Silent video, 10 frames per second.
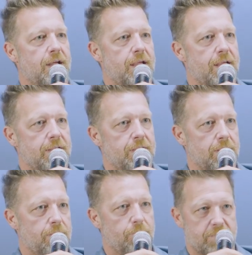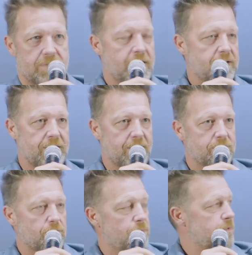and was standing
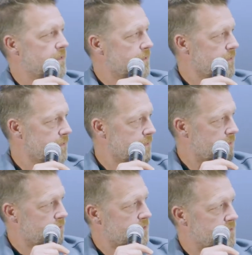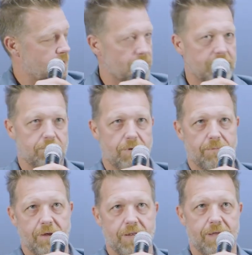next to him, and they're just all like, what
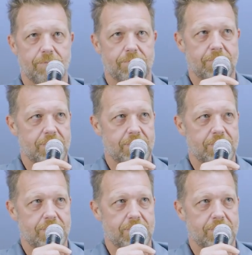about him?